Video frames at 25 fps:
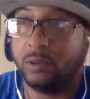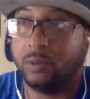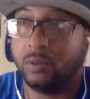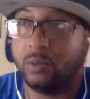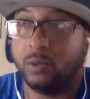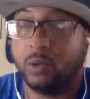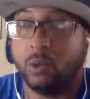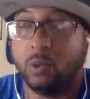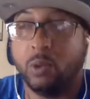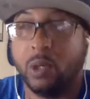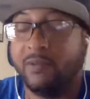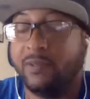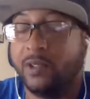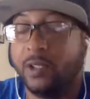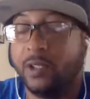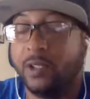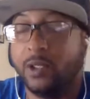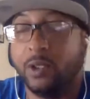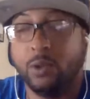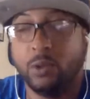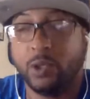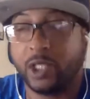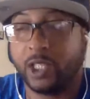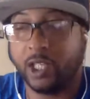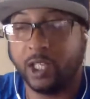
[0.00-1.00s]
whoever
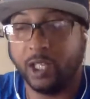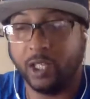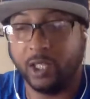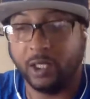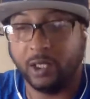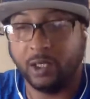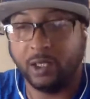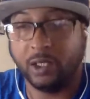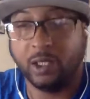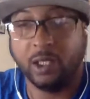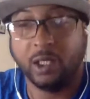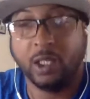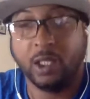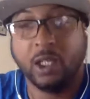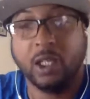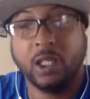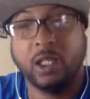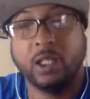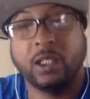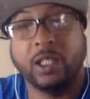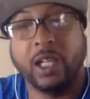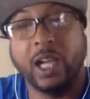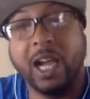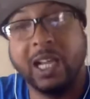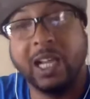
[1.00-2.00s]
knew the kid,
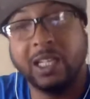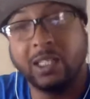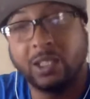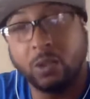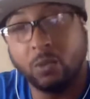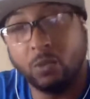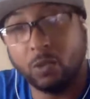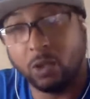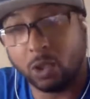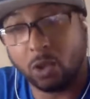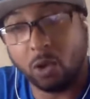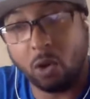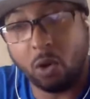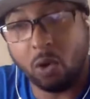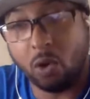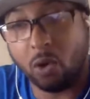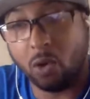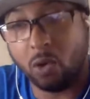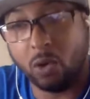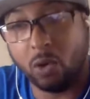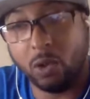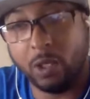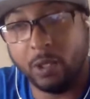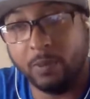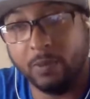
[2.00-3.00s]
they had someone
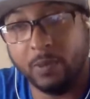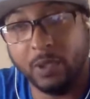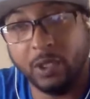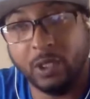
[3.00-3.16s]
call him.